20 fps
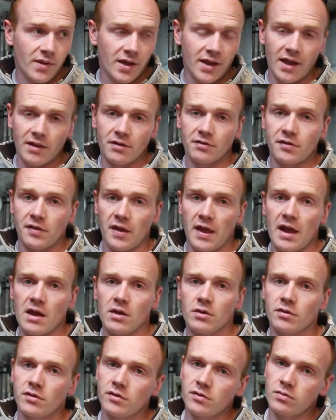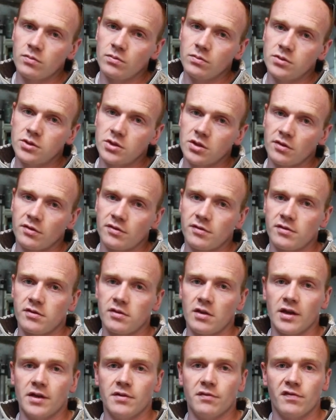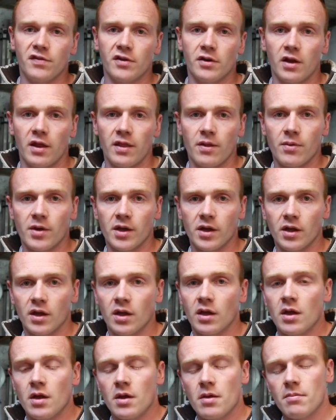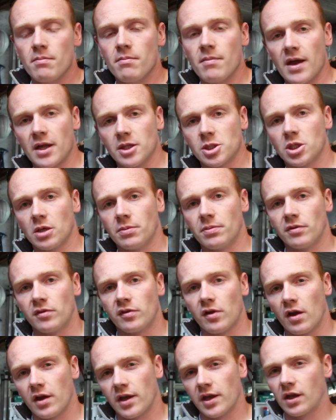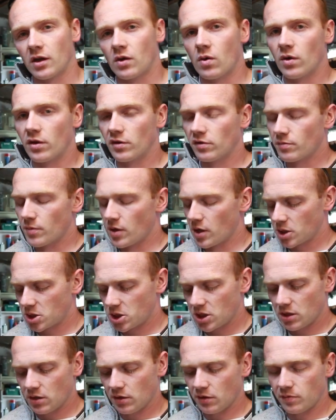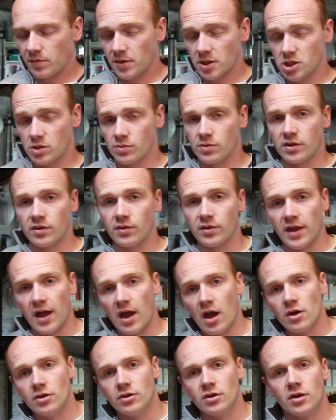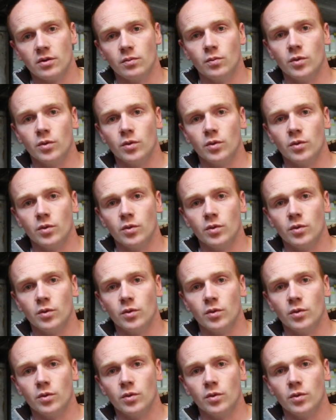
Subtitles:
against the house, just I didn't feel like they were going to match up and tie in quite as much, especially with all that oak